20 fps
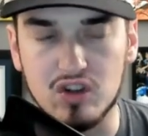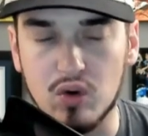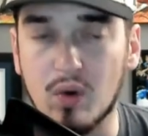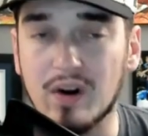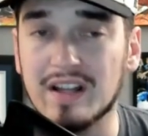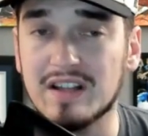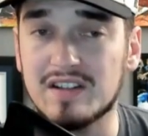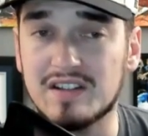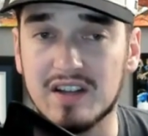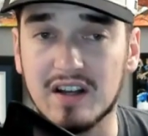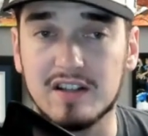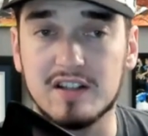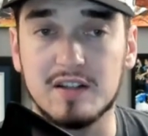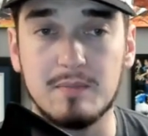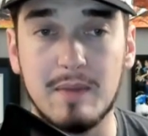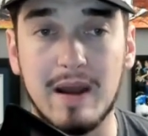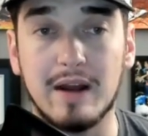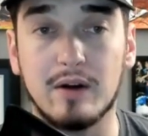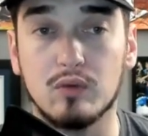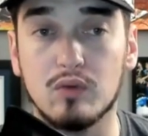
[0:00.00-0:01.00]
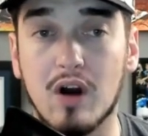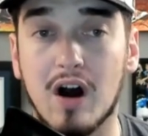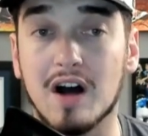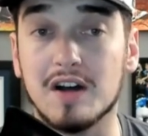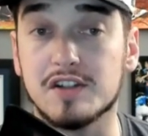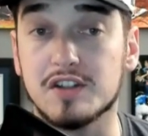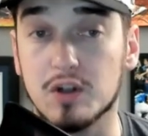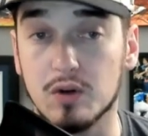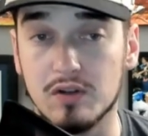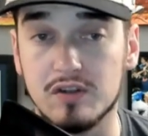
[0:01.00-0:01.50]
26-man
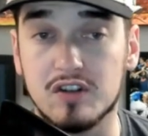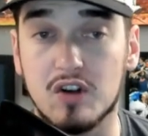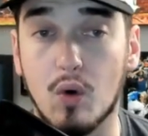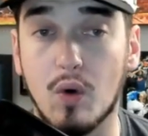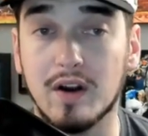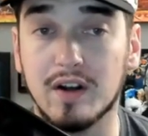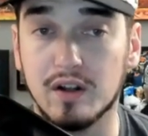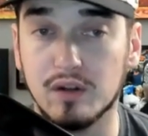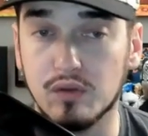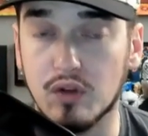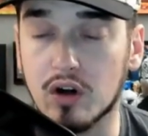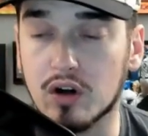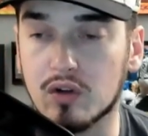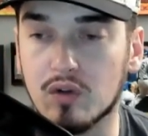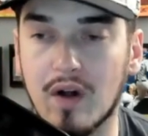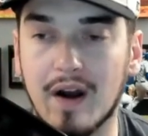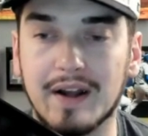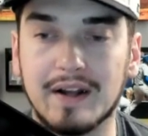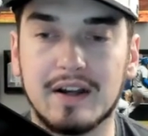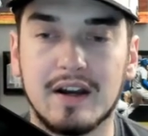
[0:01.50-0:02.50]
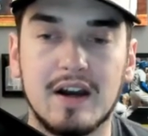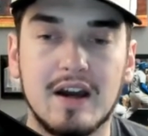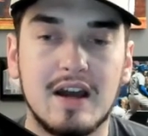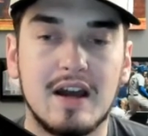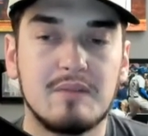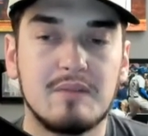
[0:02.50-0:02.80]
roster is going to look like.